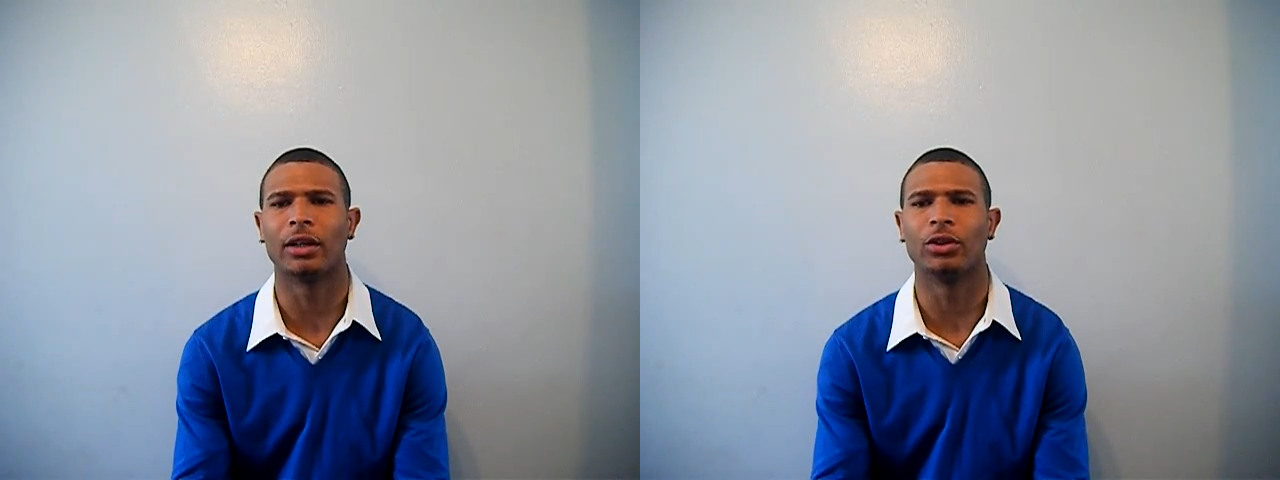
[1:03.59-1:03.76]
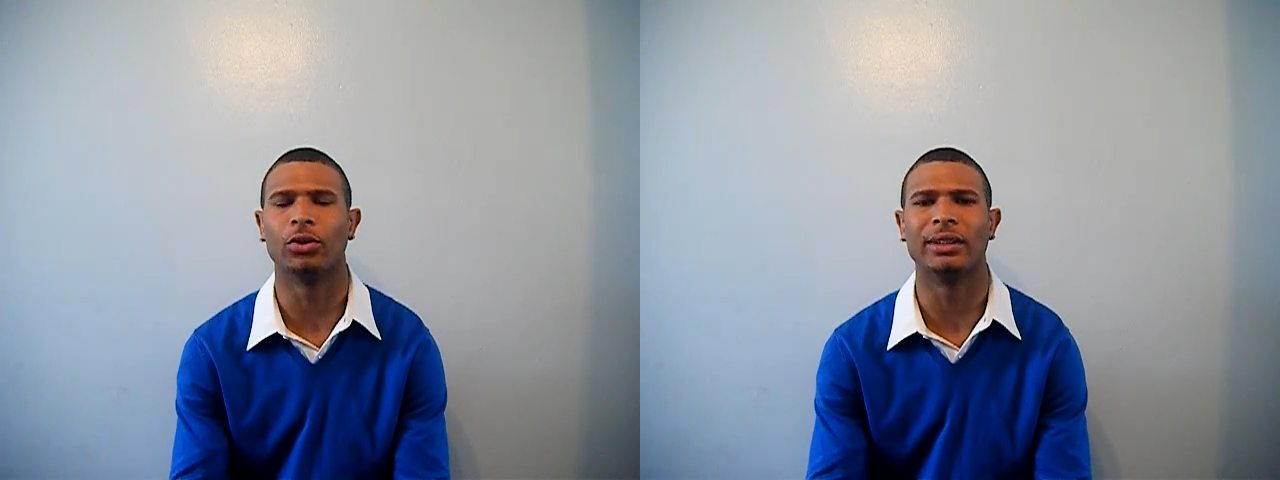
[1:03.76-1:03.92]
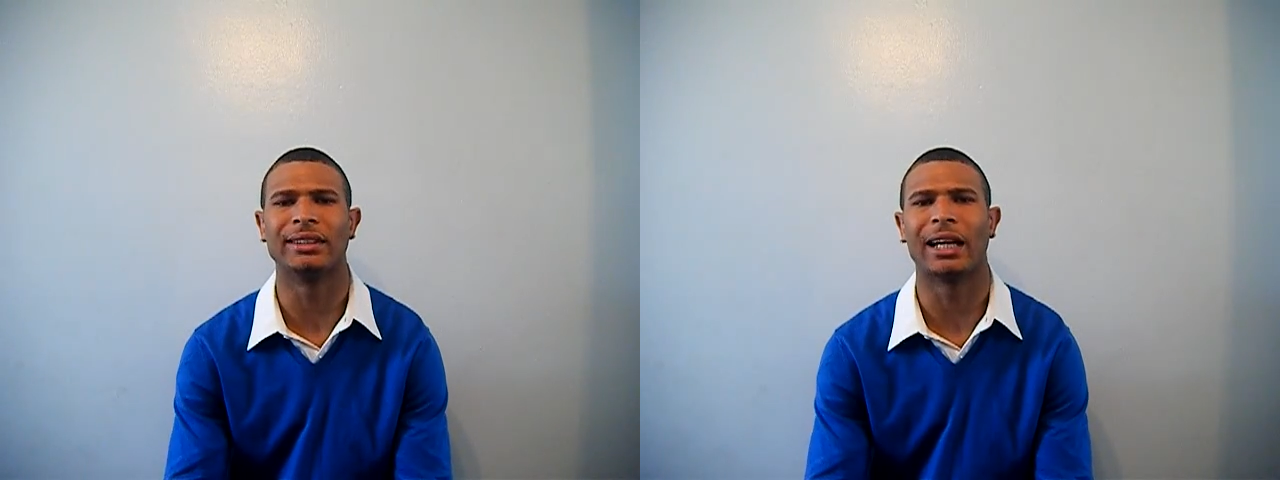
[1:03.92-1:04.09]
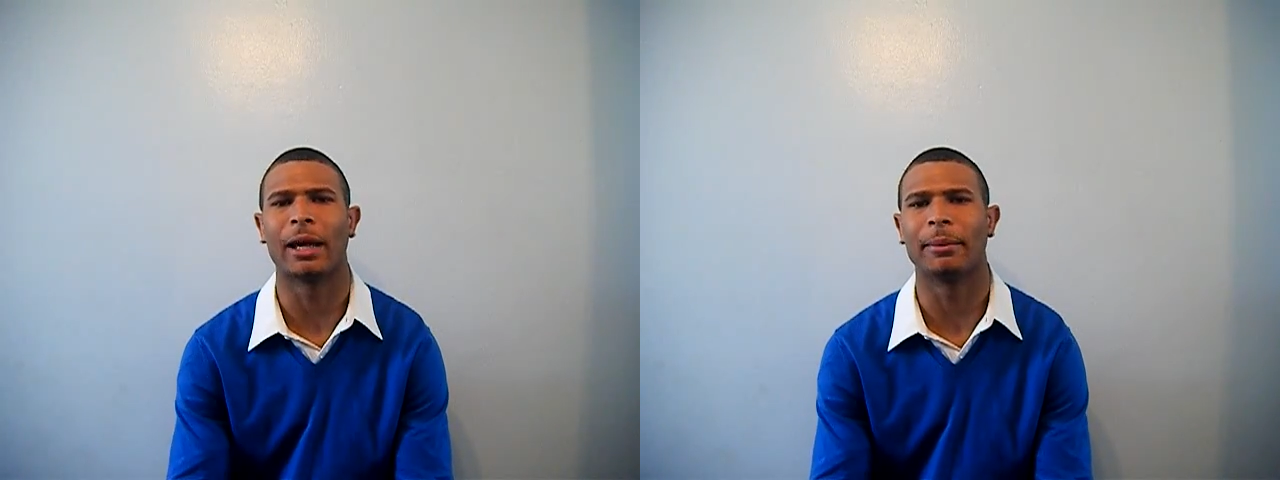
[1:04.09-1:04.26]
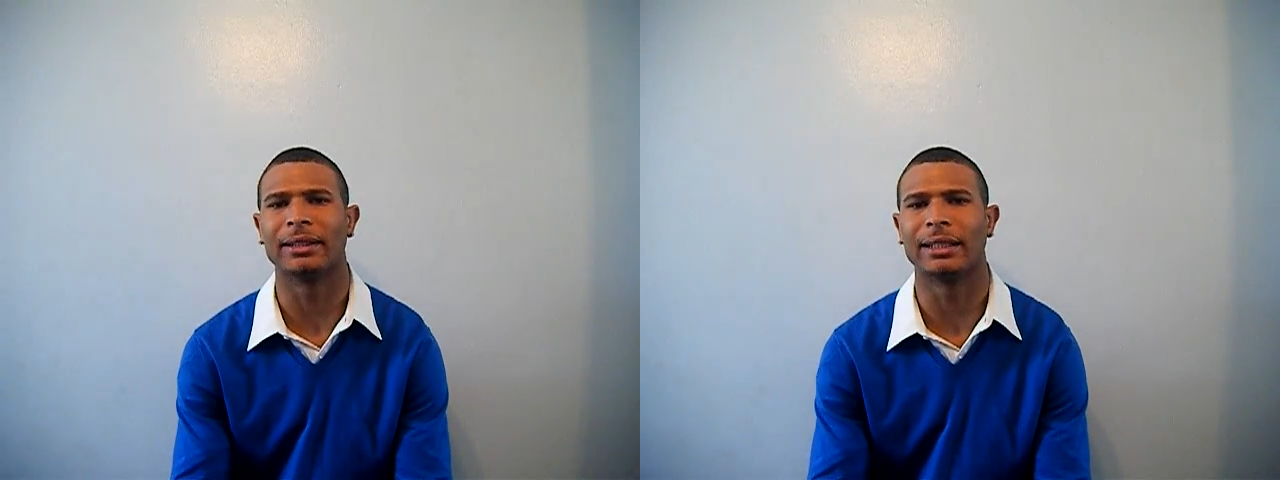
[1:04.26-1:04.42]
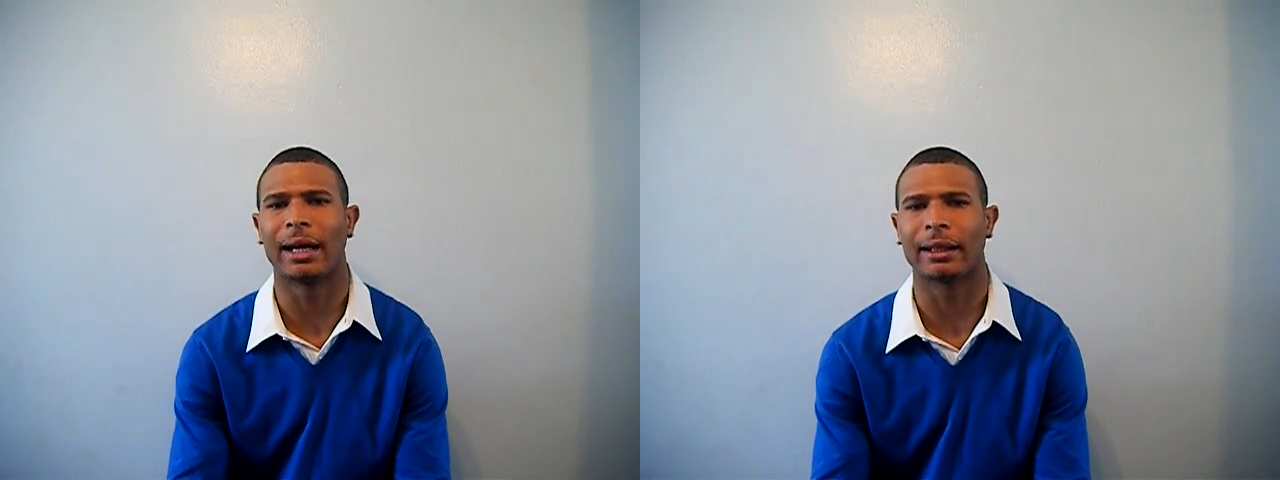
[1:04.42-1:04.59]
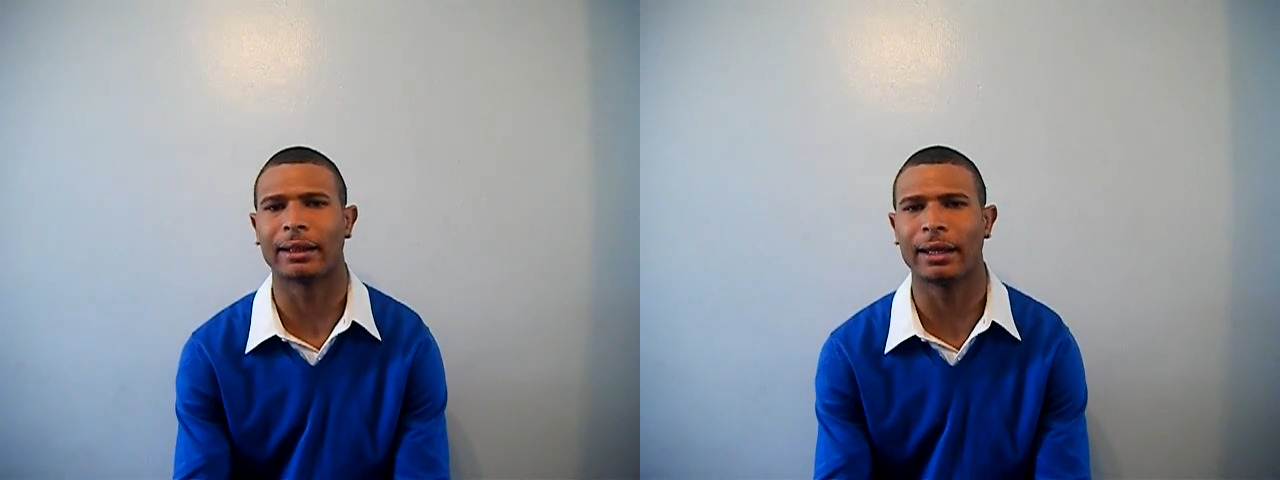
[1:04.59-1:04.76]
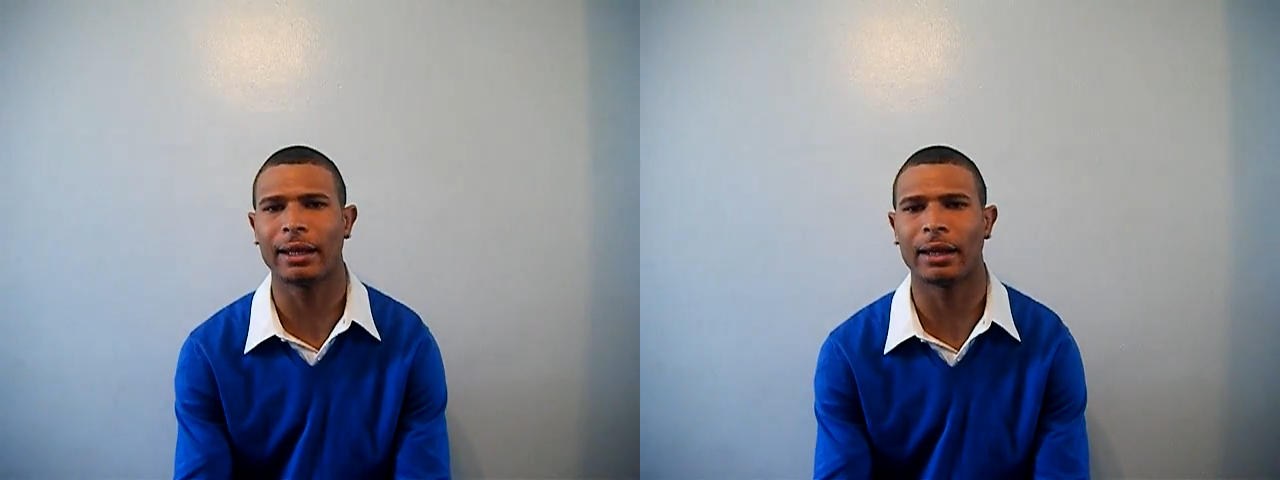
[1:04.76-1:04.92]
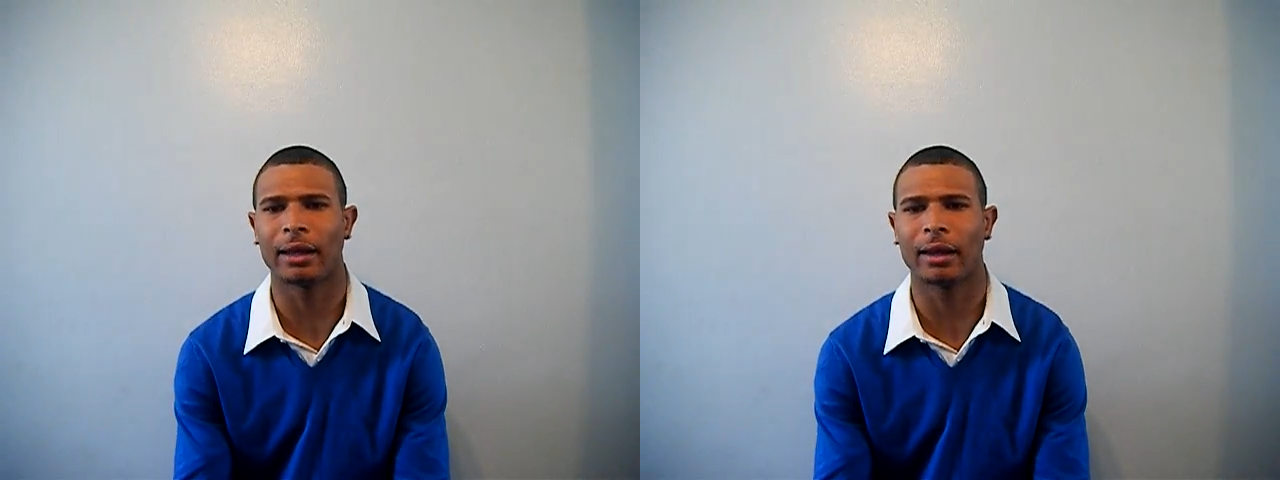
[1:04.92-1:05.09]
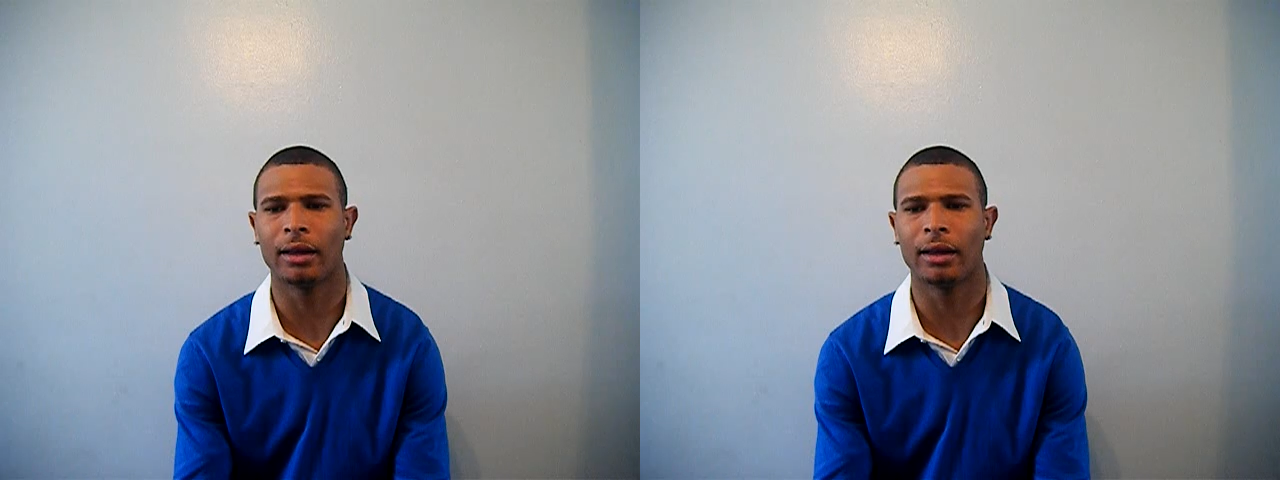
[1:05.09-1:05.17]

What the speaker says: do the same exact thing?